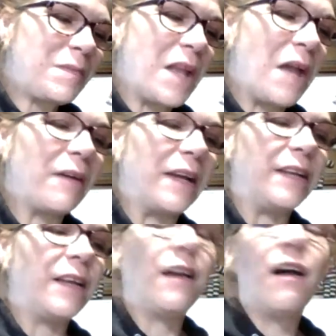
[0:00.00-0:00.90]
All right.
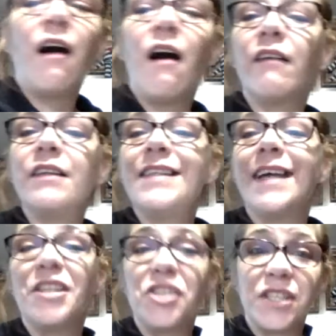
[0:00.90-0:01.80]
Our
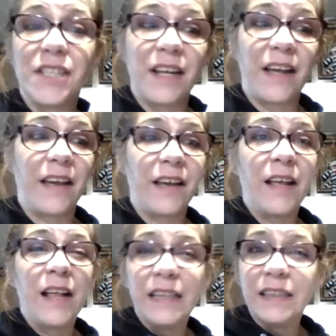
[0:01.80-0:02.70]
intention today.
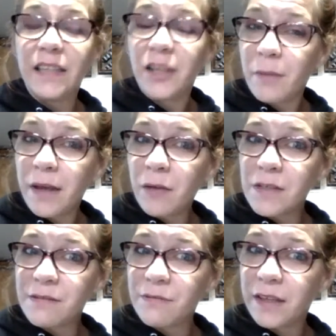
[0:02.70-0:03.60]
Little man
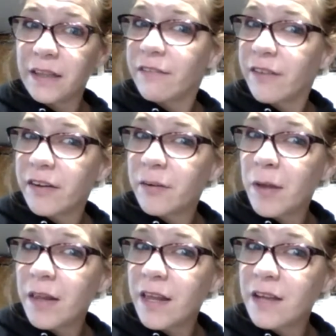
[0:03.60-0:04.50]
wasn't feeling very
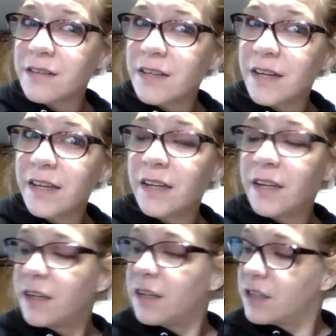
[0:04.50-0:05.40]
well last night,
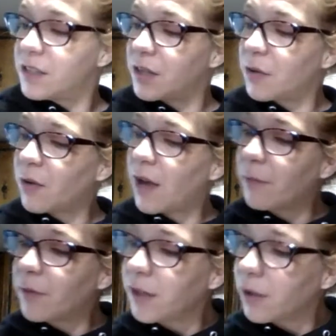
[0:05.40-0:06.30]
so I'm
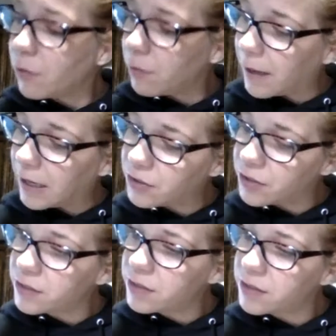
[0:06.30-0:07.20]
going to go with
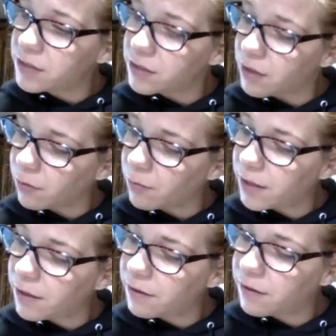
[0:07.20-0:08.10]
patience to start with.